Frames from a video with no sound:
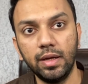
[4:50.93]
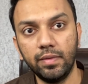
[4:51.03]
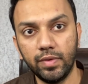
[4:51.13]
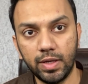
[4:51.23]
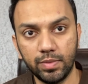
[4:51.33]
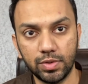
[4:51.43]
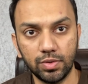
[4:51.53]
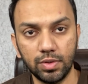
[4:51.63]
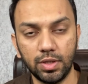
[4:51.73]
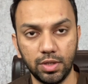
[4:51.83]
when
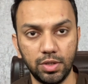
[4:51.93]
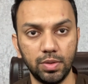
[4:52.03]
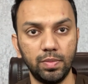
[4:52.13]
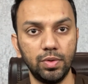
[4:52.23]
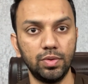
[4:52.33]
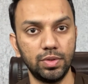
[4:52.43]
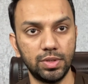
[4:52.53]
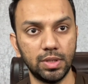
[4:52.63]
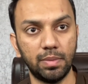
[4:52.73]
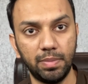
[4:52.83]
Amazon
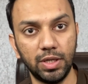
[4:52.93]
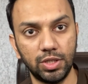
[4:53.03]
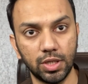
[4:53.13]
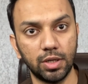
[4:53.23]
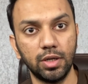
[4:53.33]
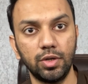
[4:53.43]
contributes a big chunk